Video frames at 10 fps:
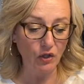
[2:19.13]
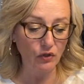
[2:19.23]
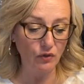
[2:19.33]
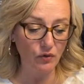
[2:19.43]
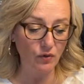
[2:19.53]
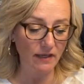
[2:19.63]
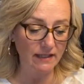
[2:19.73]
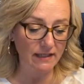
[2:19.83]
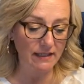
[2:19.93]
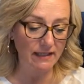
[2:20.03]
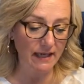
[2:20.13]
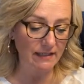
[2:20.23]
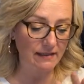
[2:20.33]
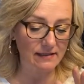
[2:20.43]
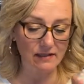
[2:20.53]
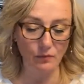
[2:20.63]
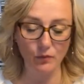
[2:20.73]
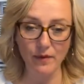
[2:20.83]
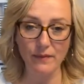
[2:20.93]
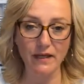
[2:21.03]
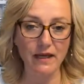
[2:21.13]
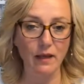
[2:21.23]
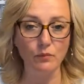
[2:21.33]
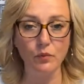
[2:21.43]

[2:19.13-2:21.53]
you're going to get some ribbon and